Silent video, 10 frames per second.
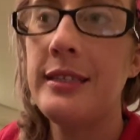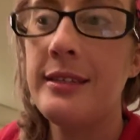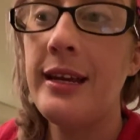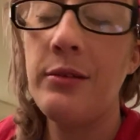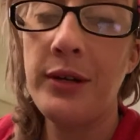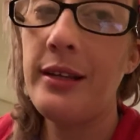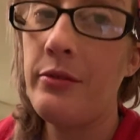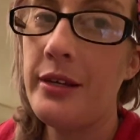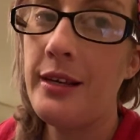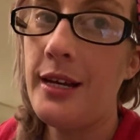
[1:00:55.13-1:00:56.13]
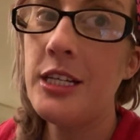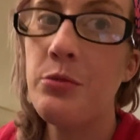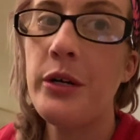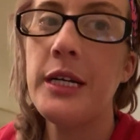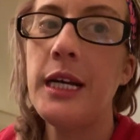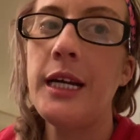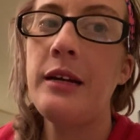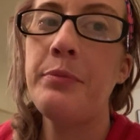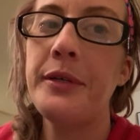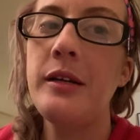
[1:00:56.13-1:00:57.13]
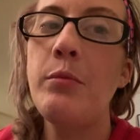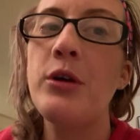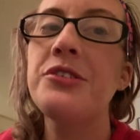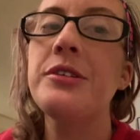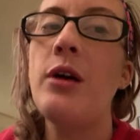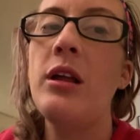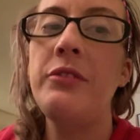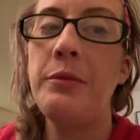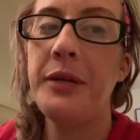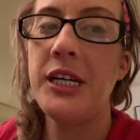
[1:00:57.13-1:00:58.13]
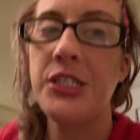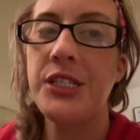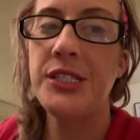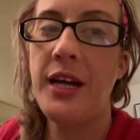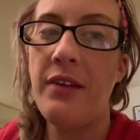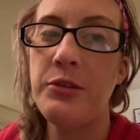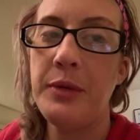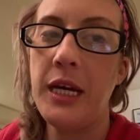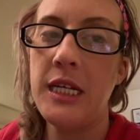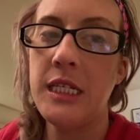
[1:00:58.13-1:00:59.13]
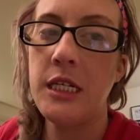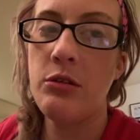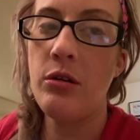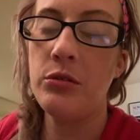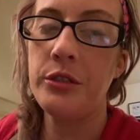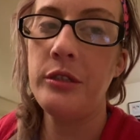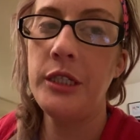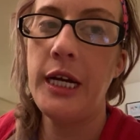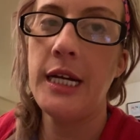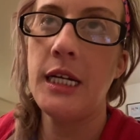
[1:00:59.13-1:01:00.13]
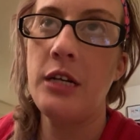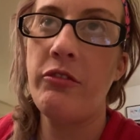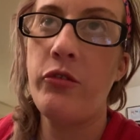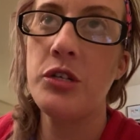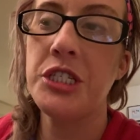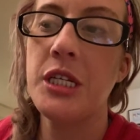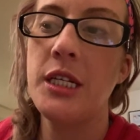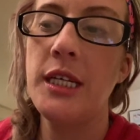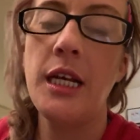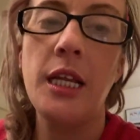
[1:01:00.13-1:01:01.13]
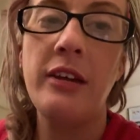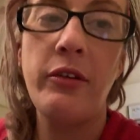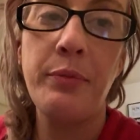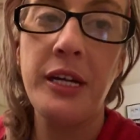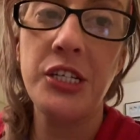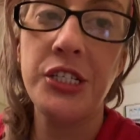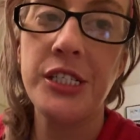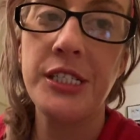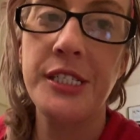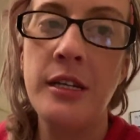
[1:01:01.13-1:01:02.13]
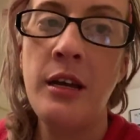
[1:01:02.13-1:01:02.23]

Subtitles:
they really, really liked working it. But most all of our patients have to be 18 or older, and unfortunately, a lot of our patients